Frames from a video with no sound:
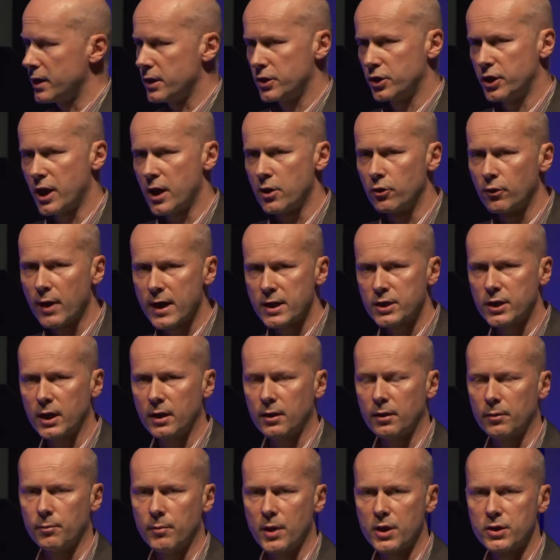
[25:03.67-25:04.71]
is
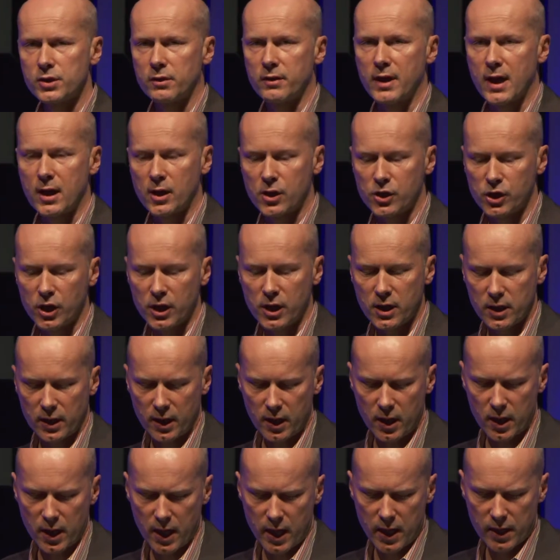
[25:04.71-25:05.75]
generating most of the energy
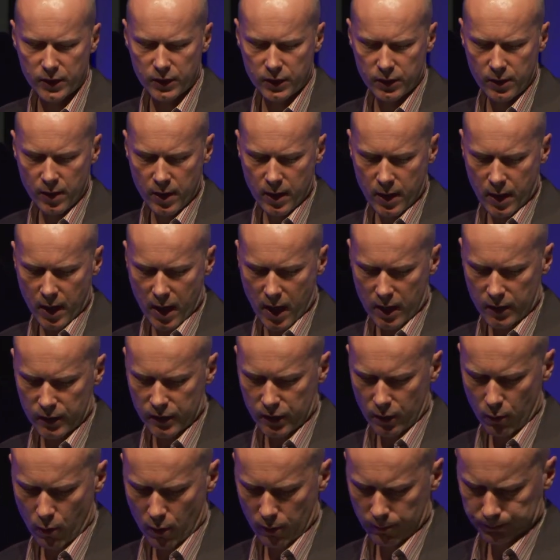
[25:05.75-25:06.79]
it needs, and
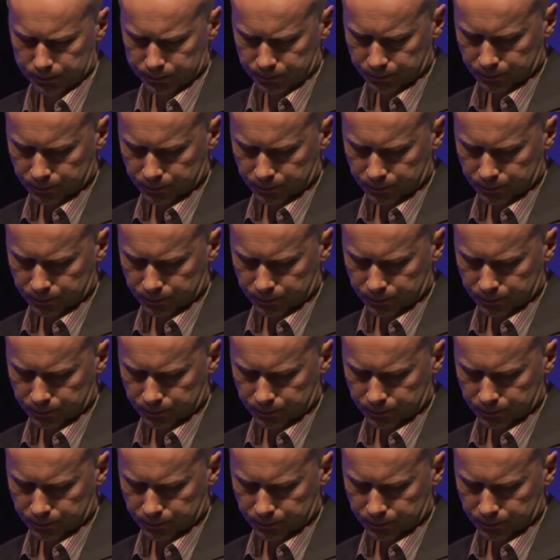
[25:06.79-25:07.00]
so on.